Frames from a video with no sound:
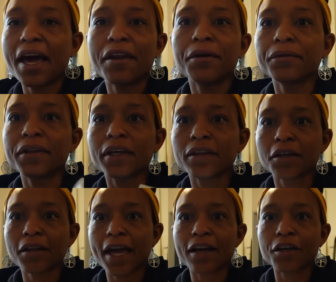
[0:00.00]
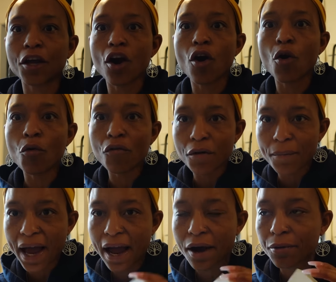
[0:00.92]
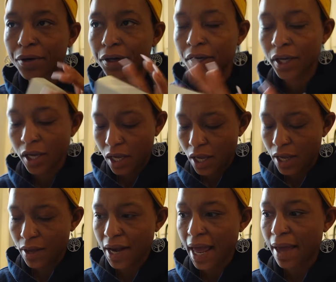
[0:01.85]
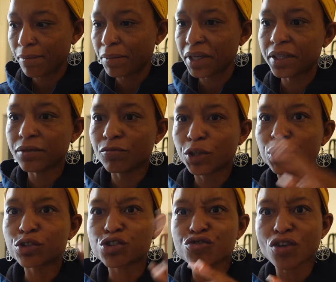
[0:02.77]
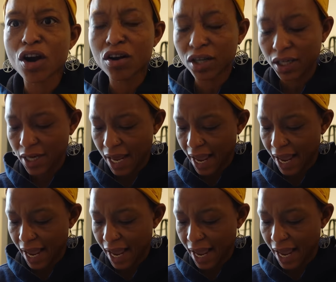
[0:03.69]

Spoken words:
I don't think they're like gonna overpower and be real strong in the